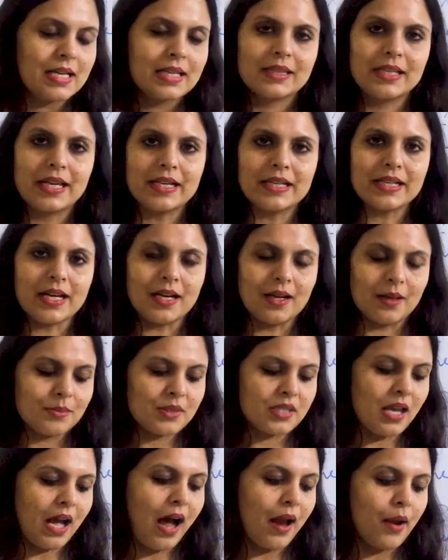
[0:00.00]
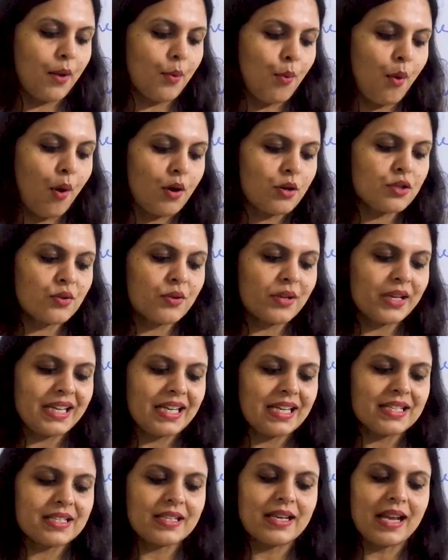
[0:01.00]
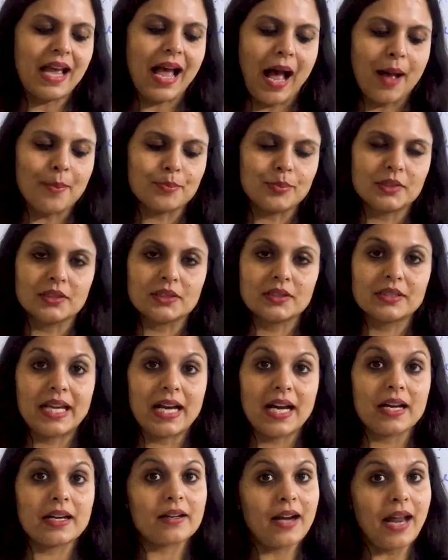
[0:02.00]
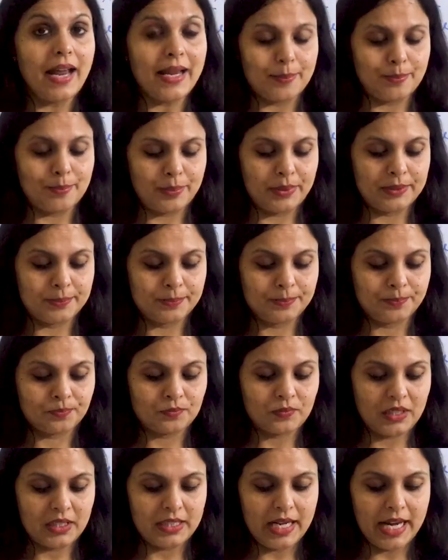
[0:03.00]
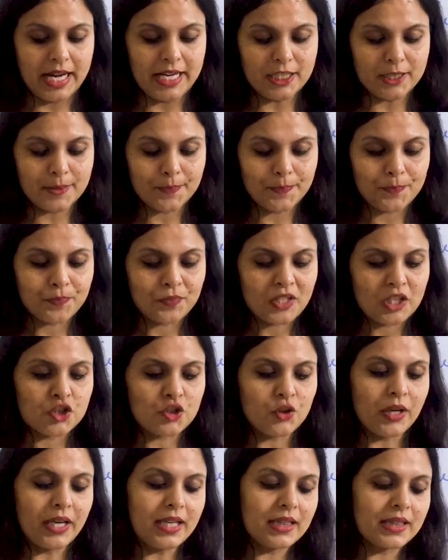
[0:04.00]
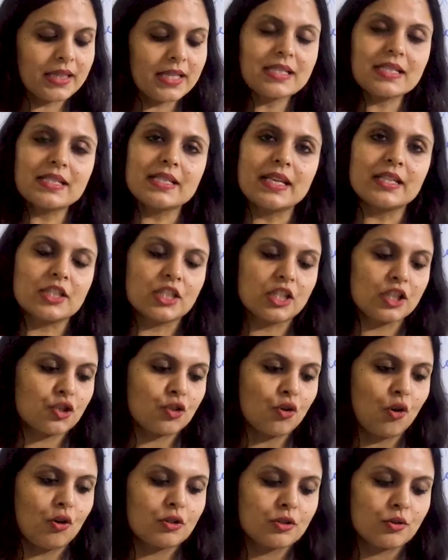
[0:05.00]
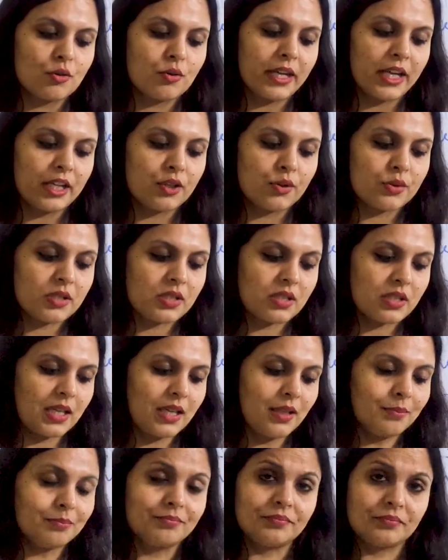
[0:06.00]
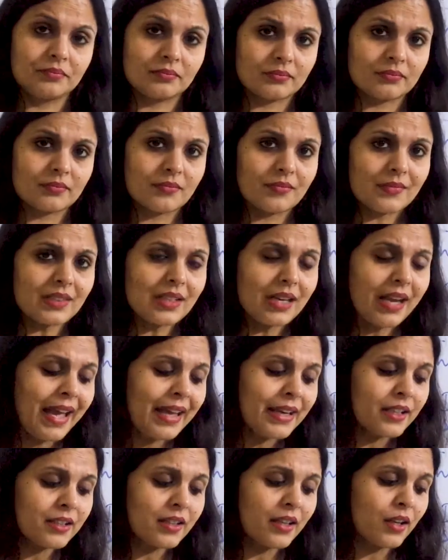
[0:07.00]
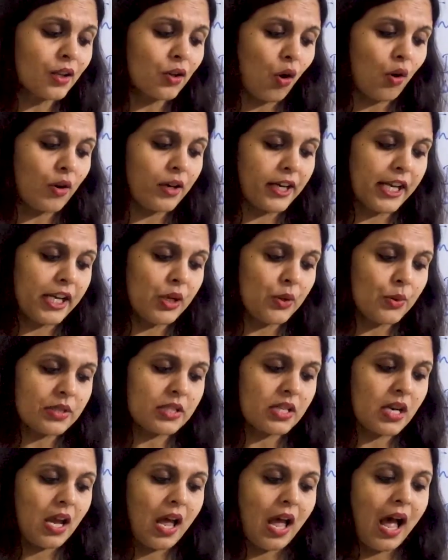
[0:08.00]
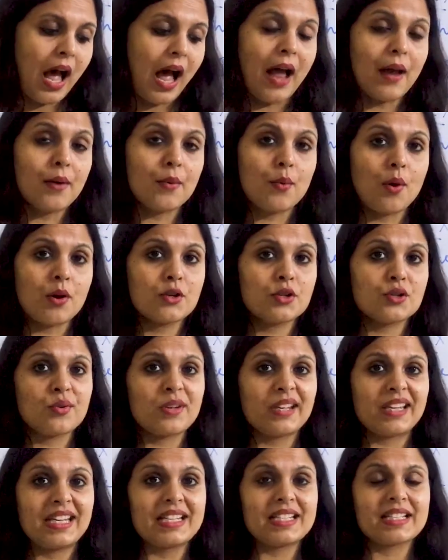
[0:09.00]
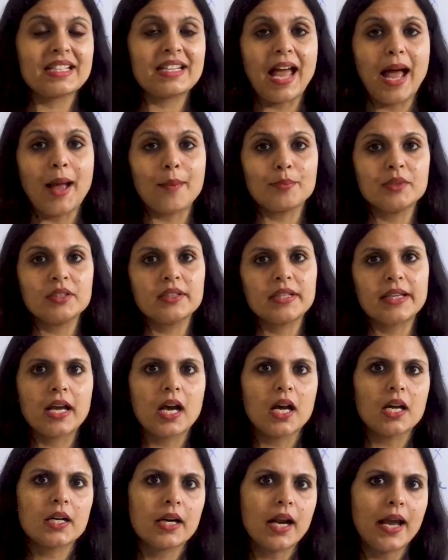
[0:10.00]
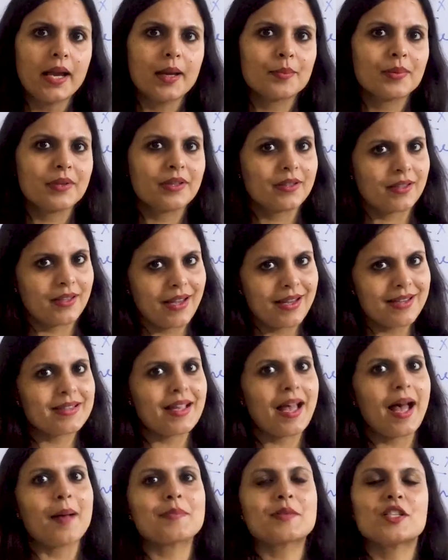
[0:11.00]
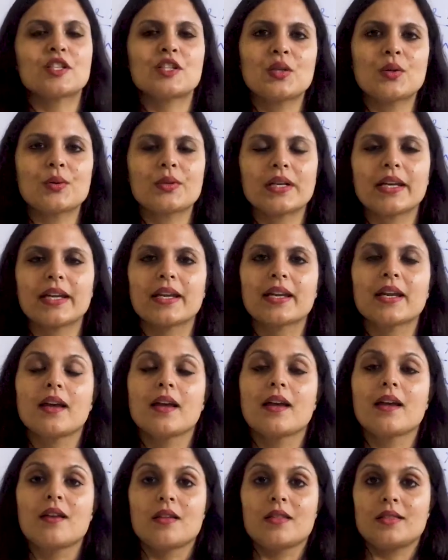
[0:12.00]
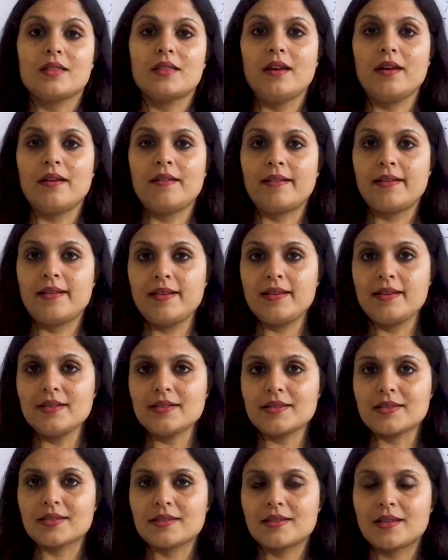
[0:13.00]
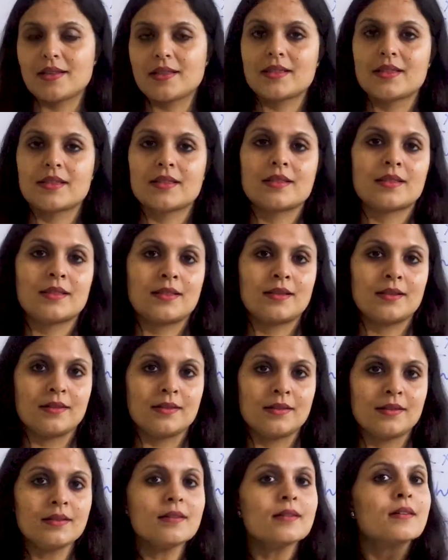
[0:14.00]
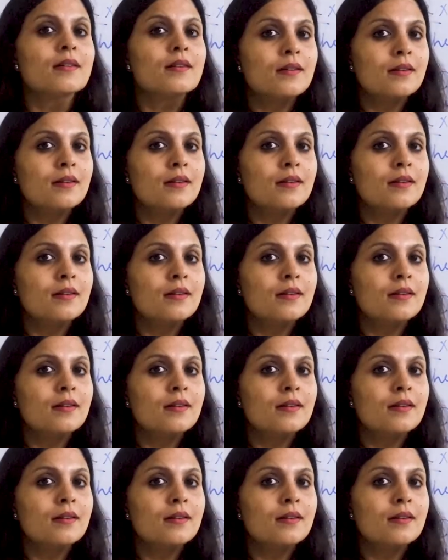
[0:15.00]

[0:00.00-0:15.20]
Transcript: Then comes, I want to eat an apple. They are ripe, right? So in this sentence also, can you see anything wrongly used? I want to eat an apple. They are ripe. Yes, absolutely. There is the